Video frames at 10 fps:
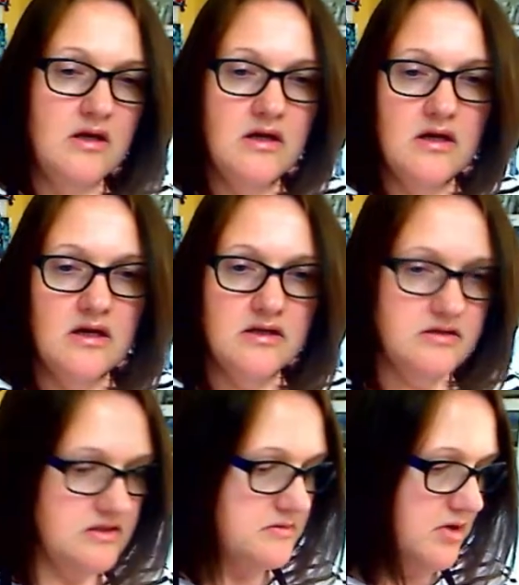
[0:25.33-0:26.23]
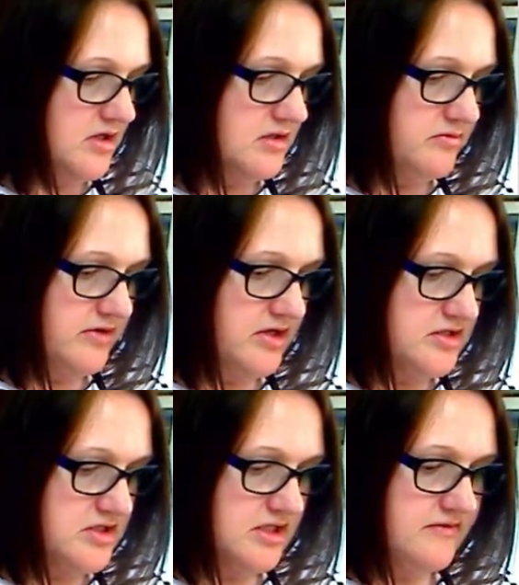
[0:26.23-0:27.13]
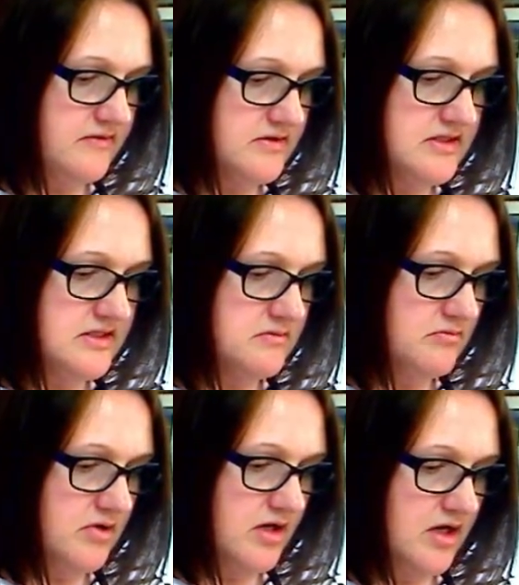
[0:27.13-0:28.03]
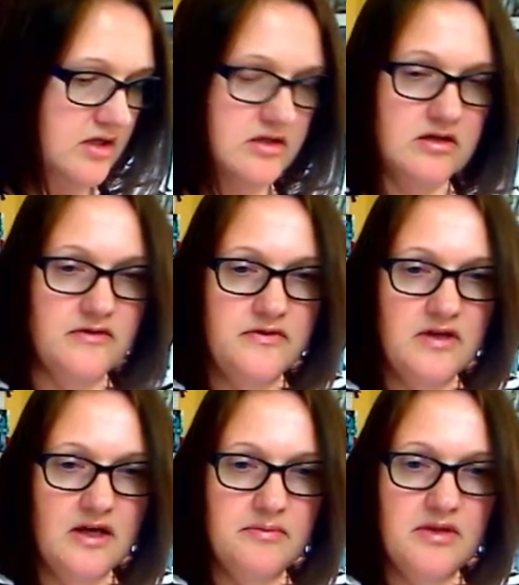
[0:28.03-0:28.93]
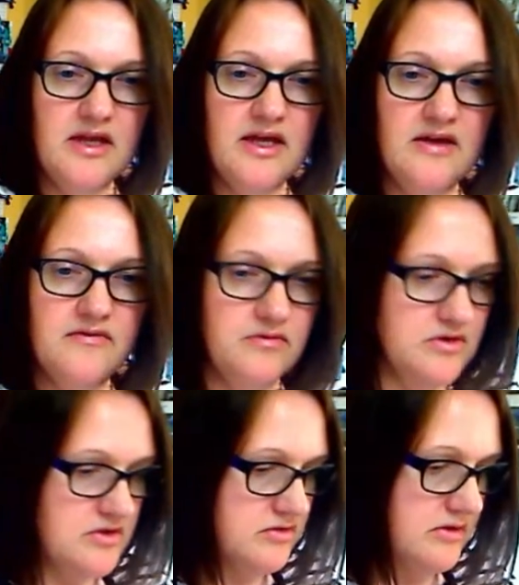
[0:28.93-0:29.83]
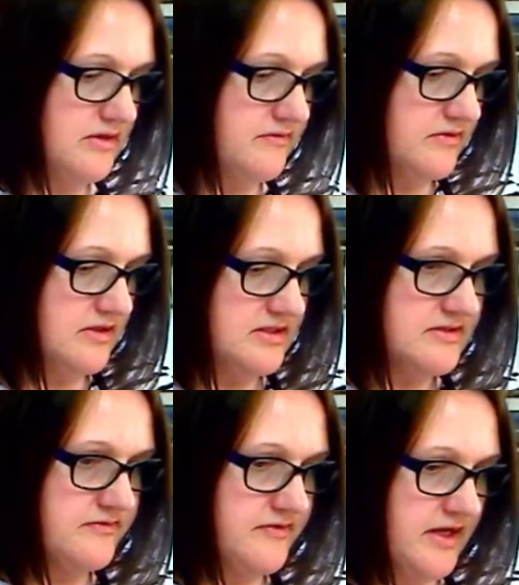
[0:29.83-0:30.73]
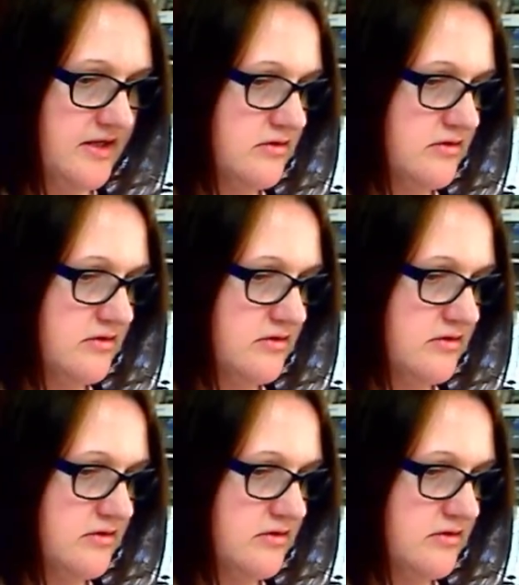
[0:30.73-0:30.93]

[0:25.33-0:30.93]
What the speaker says: a smaller brush, and even smaller if you happen to have, works great for these finer